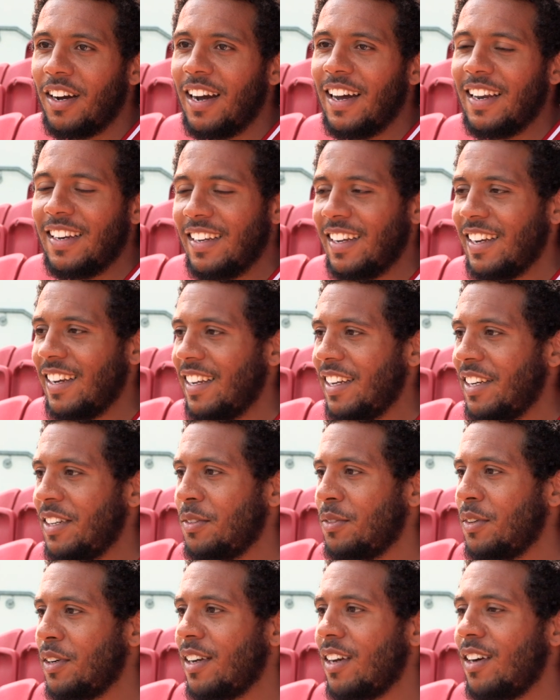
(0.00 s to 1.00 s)
Ideally,
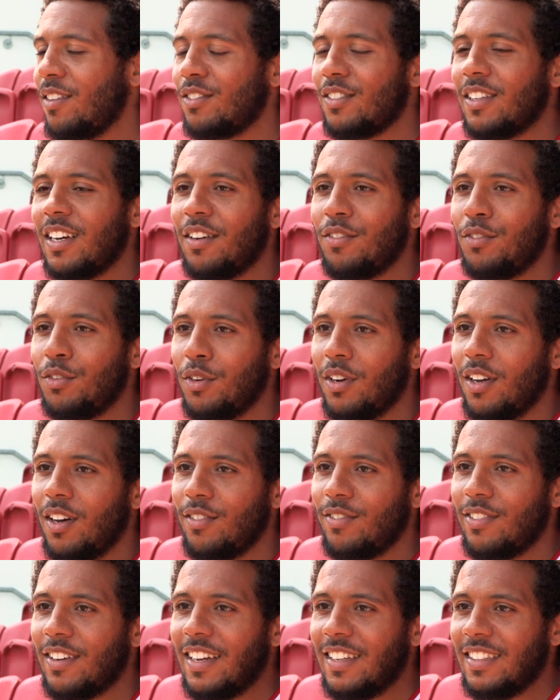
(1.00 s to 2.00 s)
we'd love to have all
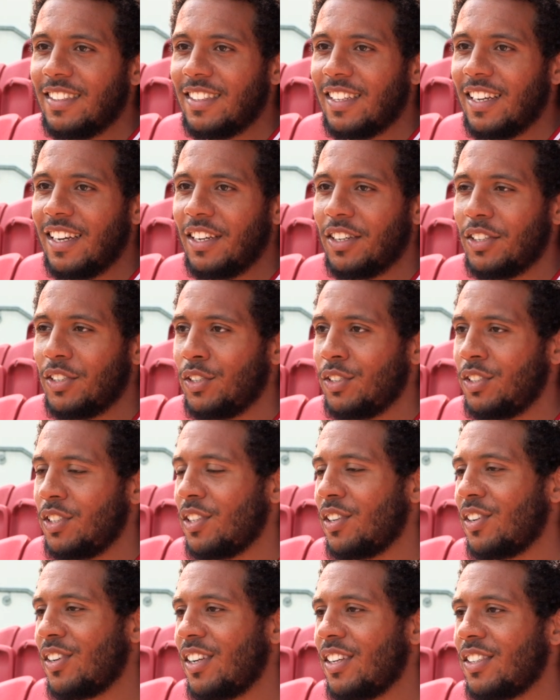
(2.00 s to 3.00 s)
our fans here, you know,
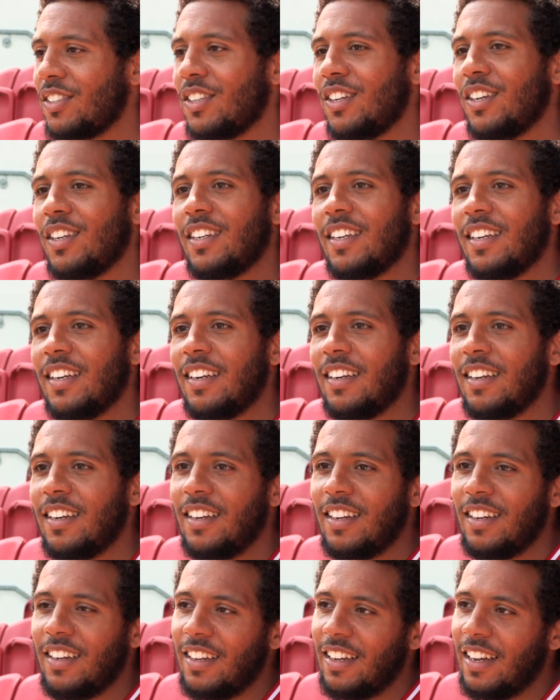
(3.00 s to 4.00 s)
cheering us on
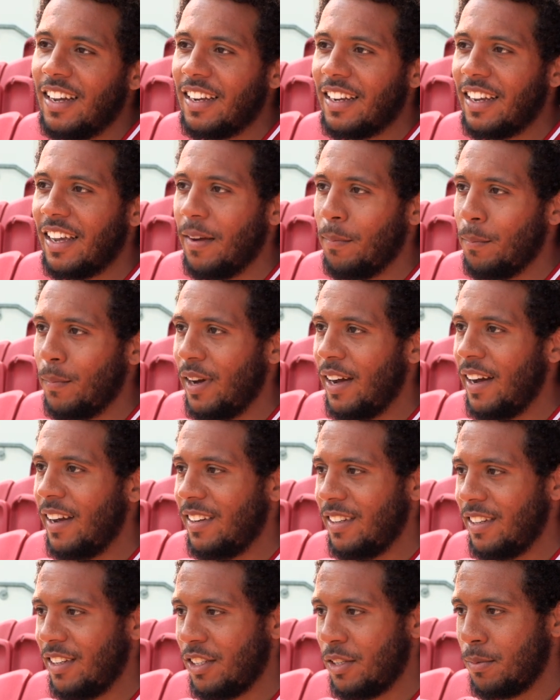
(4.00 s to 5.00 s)
and getting
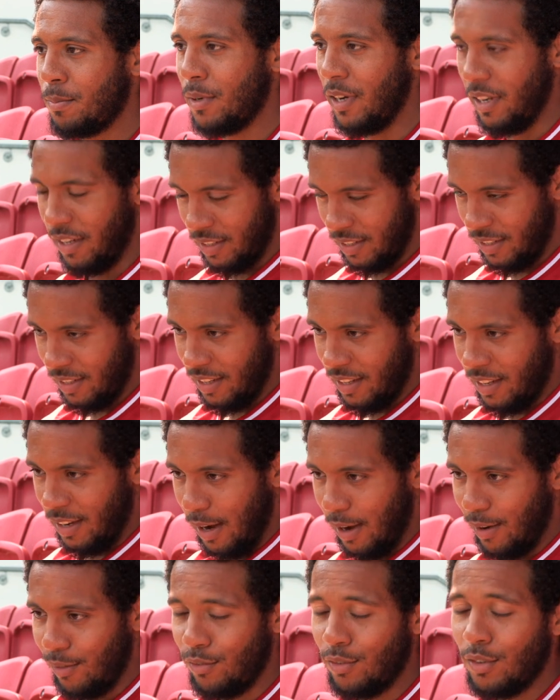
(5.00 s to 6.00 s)
behind us, but
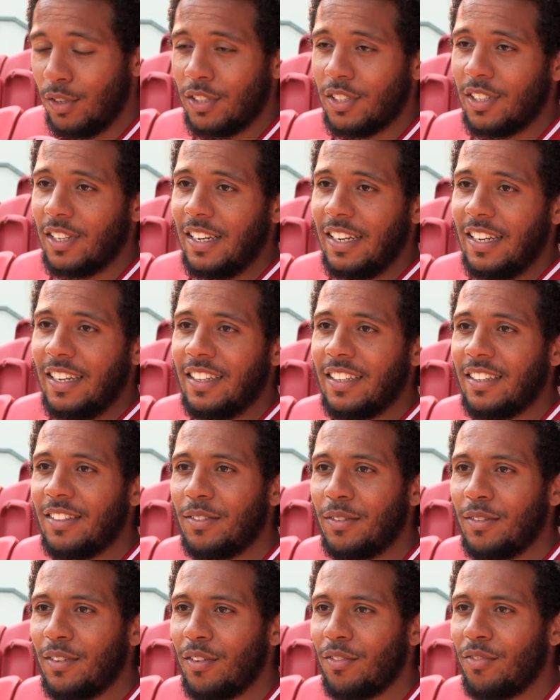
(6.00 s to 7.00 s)
unfortunately,
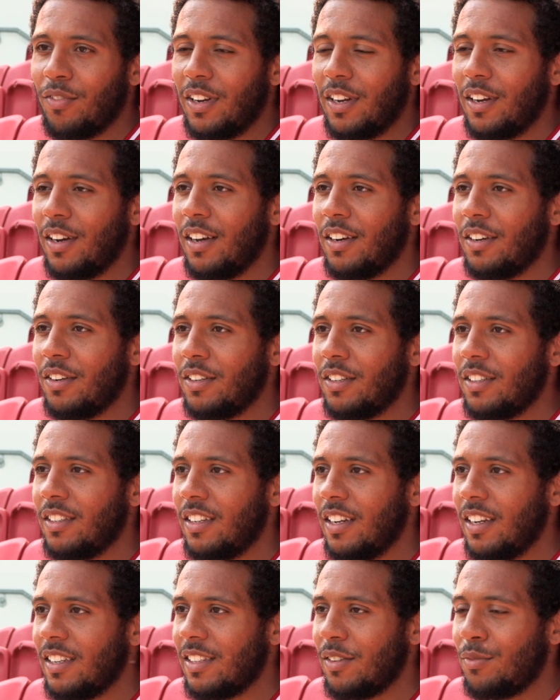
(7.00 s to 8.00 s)
with everything going on,
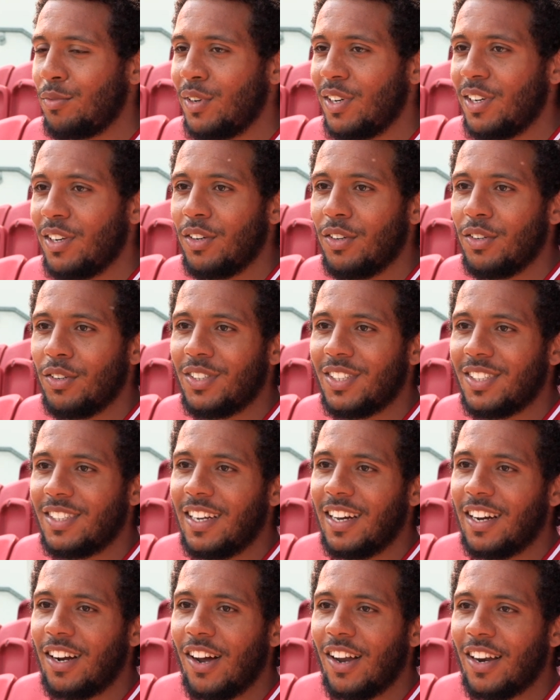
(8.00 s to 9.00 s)
as everyone knows,
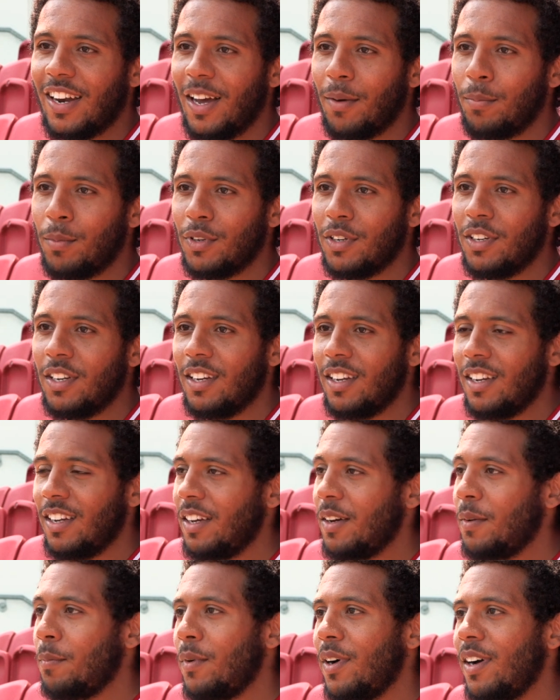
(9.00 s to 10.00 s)
that can't happen.
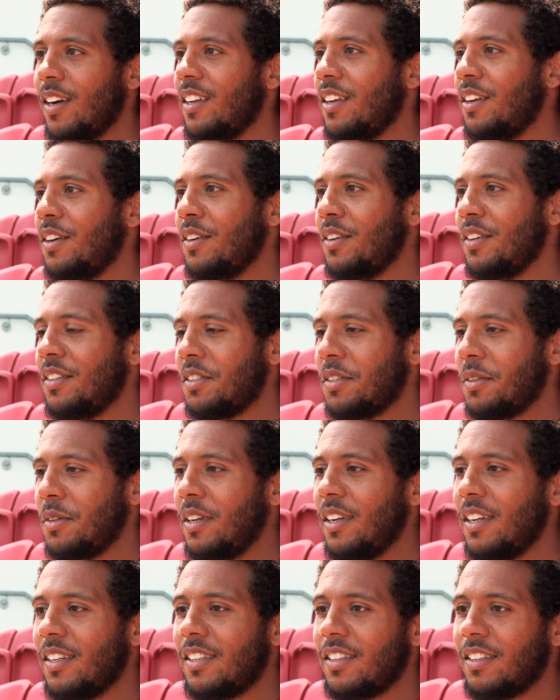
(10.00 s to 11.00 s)
But you know, so
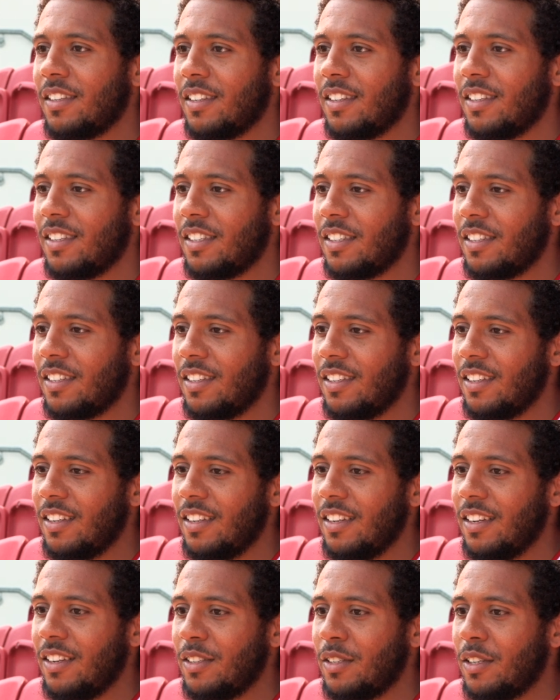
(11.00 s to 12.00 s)
it's
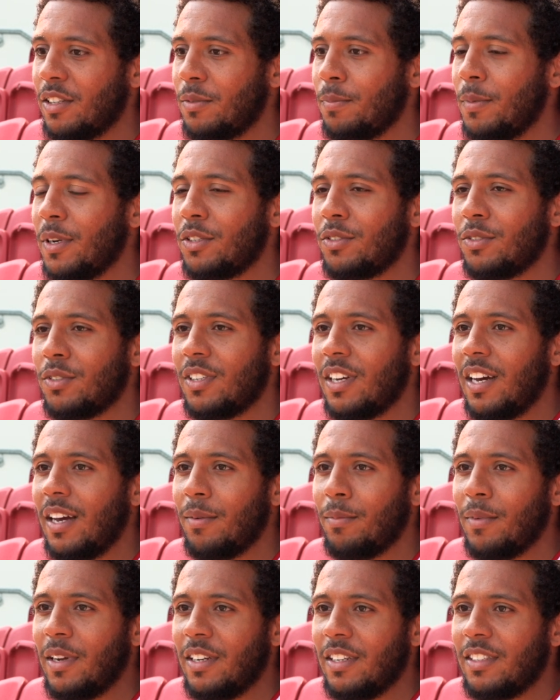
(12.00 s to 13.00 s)
a special
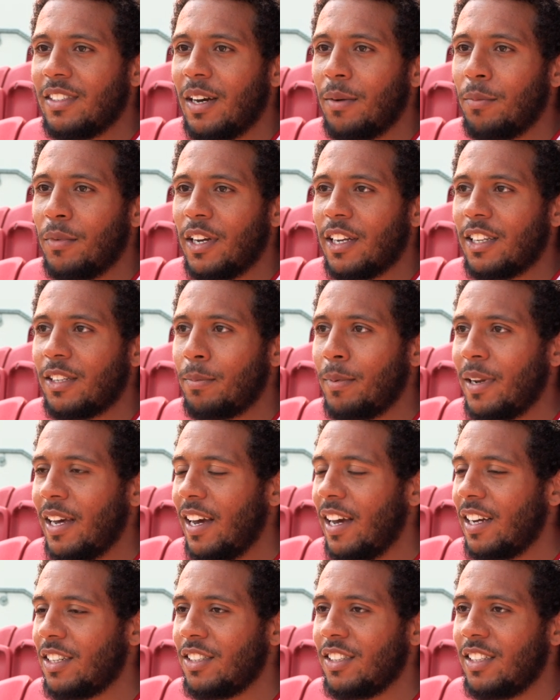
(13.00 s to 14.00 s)
time anytime we get to play
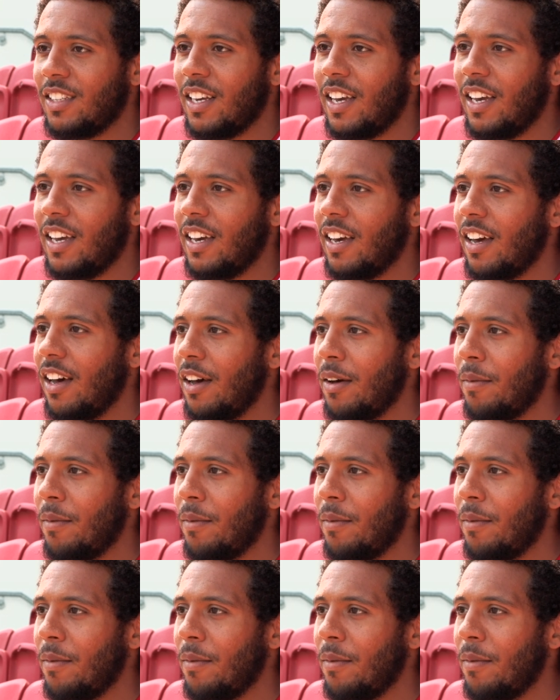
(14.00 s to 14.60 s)
at Ashton Gate.